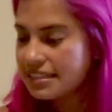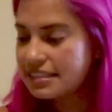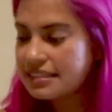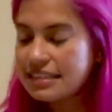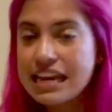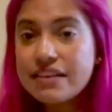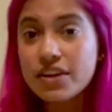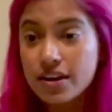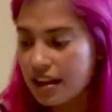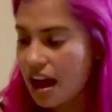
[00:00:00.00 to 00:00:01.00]
Saved
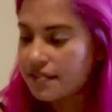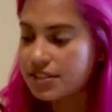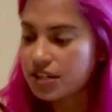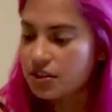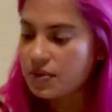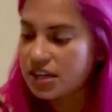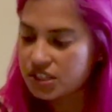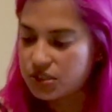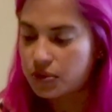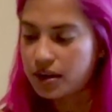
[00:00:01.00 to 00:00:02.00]
our lives during the winter
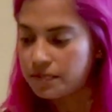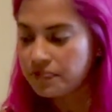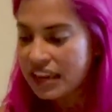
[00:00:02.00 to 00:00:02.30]
storm.